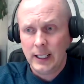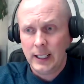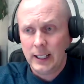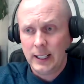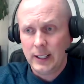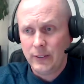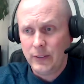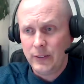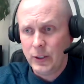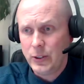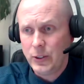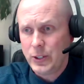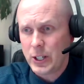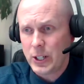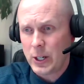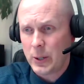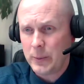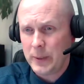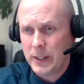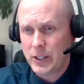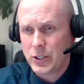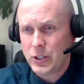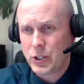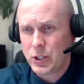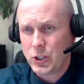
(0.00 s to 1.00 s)
if you tell
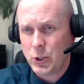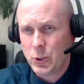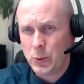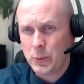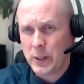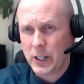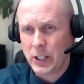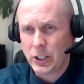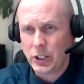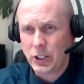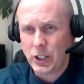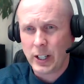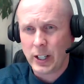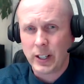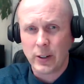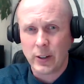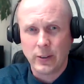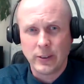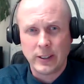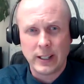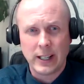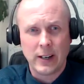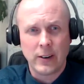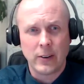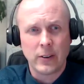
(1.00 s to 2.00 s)
me it's too much, I go
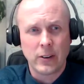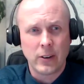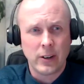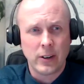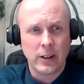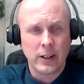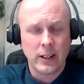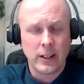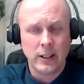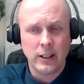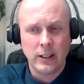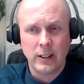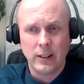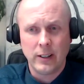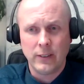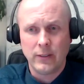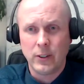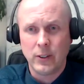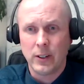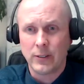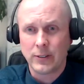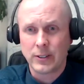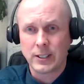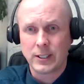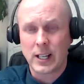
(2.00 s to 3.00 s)
down on it. If
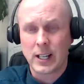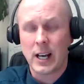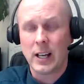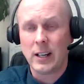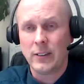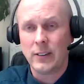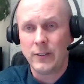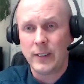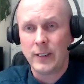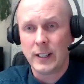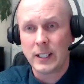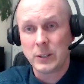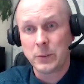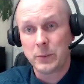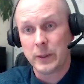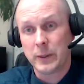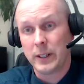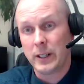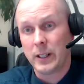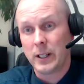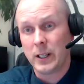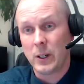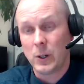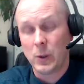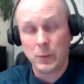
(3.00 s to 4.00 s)
you have side effects, but
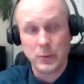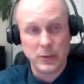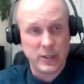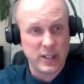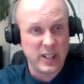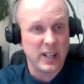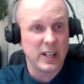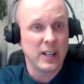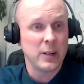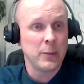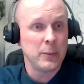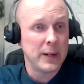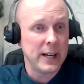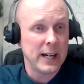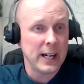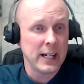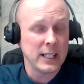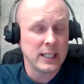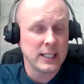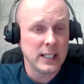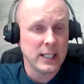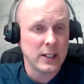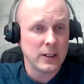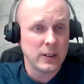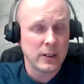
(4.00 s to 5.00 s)
it helps, then I back
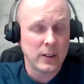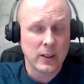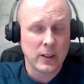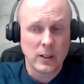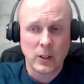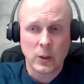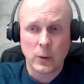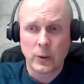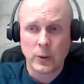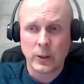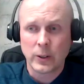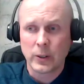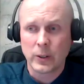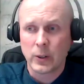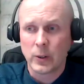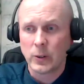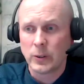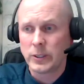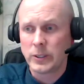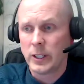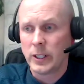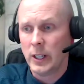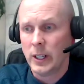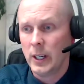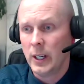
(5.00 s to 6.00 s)
it down to the lower
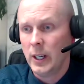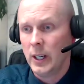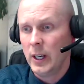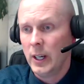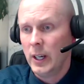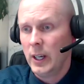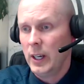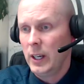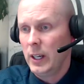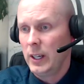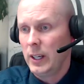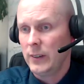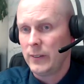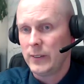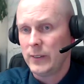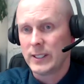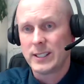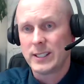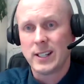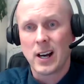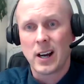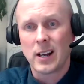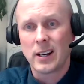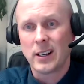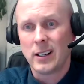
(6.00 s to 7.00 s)
dose. If it's
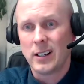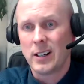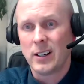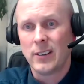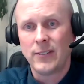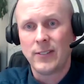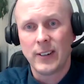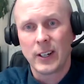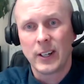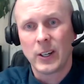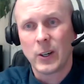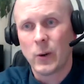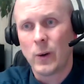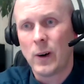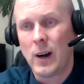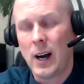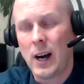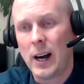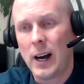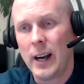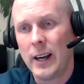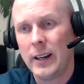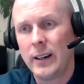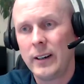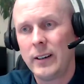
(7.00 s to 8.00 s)
not enough, I go
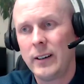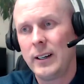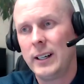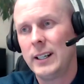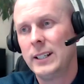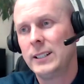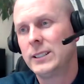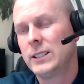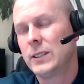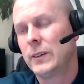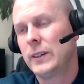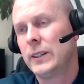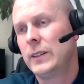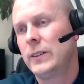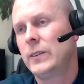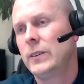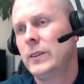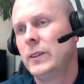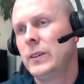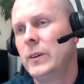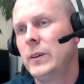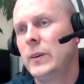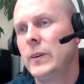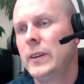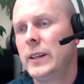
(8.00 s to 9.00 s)
higher. And so I don't
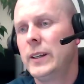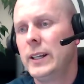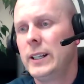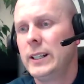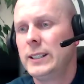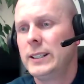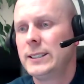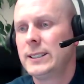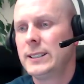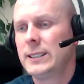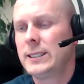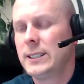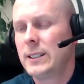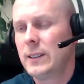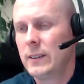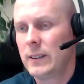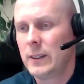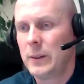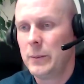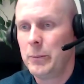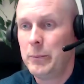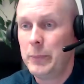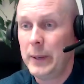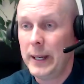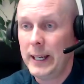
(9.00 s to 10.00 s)
know that I
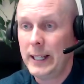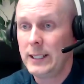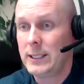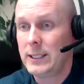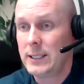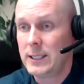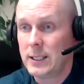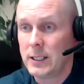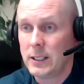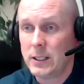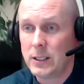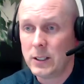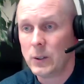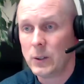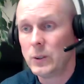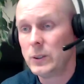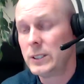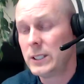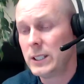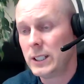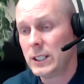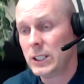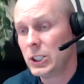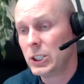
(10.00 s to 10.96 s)
necessarily base the dosing